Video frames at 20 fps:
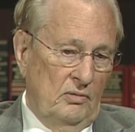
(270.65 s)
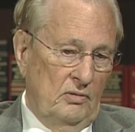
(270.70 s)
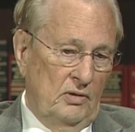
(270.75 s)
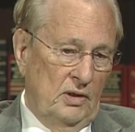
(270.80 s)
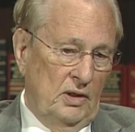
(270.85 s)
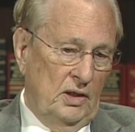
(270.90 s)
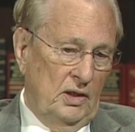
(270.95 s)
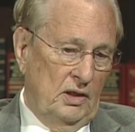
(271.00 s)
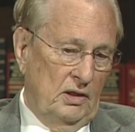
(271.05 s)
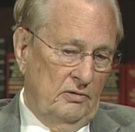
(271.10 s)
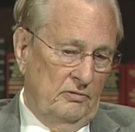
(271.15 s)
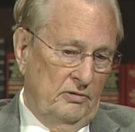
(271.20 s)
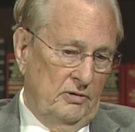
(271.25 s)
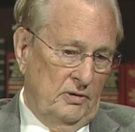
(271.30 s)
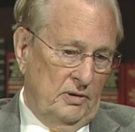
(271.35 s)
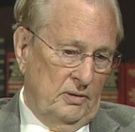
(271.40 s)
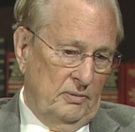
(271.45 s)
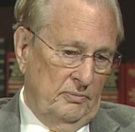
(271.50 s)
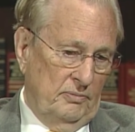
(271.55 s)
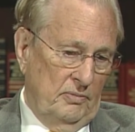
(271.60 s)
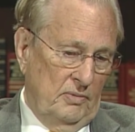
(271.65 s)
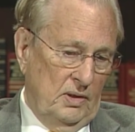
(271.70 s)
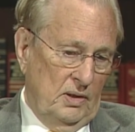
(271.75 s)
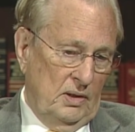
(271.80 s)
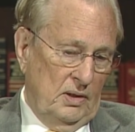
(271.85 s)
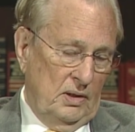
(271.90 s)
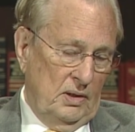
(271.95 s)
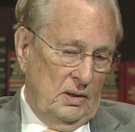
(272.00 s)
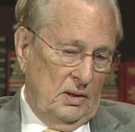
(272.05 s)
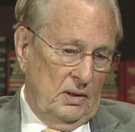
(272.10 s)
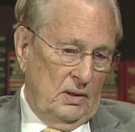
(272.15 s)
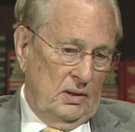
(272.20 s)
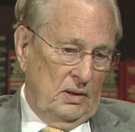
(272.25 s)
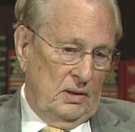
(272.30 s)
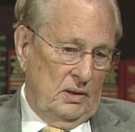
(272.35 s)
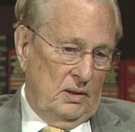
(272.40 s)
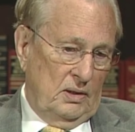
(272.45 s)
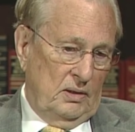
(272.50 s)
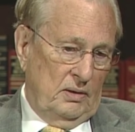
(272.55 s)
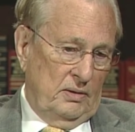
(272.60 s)
We have um,
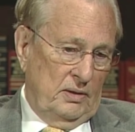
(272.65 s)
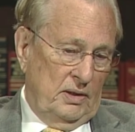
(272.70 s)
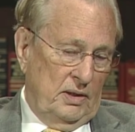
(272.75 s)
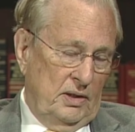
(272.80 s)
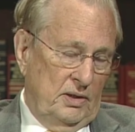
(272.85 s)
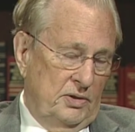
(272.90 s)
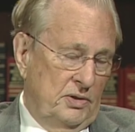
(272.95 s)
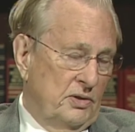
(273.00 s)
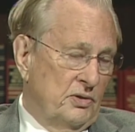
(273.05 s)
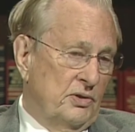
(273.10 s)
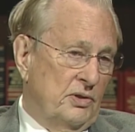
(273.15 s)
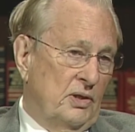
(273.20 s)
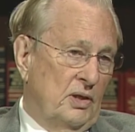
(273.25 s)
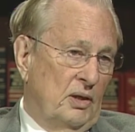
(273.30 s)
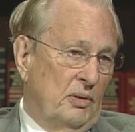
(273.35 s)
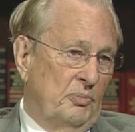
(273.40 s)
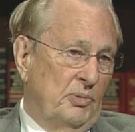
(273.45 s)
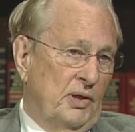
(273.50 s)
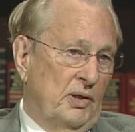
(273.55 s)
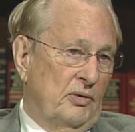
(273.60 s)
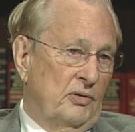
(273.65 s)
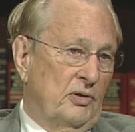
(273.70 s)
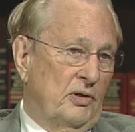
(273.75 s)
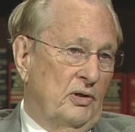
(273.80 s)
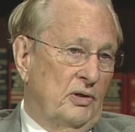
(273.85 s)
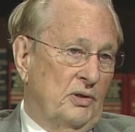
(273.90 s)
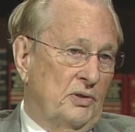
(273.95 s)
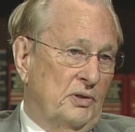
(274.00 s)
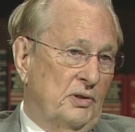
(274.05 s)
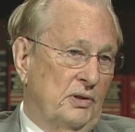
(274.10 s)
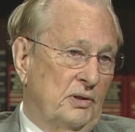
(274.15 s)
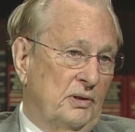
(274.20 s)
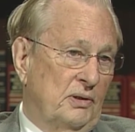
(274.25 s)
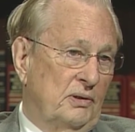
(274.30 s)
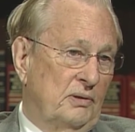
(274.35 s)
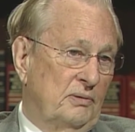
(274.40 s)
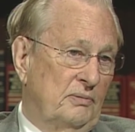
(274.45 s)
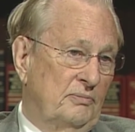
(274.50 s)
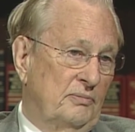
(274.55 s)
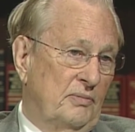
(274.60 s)
uh, the nation's top
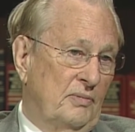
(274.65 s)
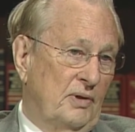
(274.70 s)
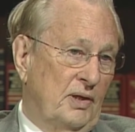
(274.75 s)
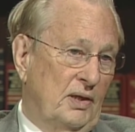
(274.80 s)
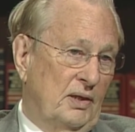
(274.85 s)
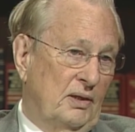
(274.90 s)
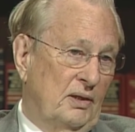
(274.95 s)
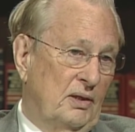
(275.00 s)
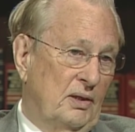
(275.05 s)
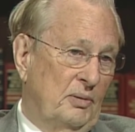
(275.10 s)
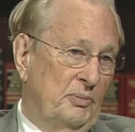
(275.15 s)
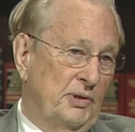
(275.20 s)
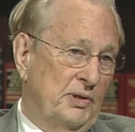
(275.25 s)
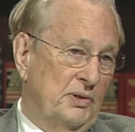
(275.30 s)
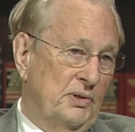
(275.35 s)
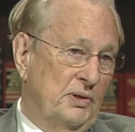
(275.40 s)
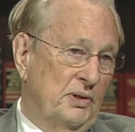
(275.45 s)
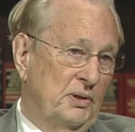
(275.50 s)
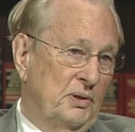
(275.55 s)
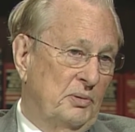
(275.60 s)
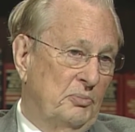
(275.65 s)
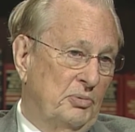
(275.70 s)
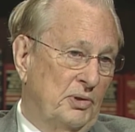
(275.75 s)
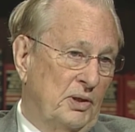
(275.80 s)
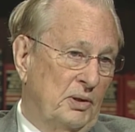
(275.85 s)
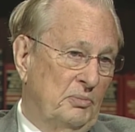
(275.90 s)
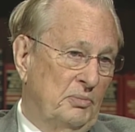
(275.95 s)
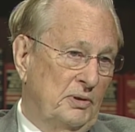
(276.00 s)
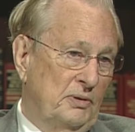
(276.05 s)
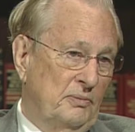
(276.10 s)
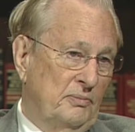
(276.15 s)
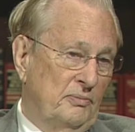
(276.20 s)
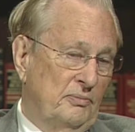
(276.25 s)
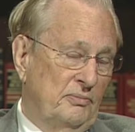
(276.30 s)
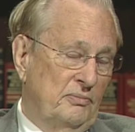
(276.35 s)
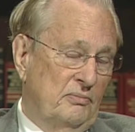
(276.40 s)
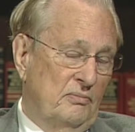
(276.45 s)
agricultural economics uh, department,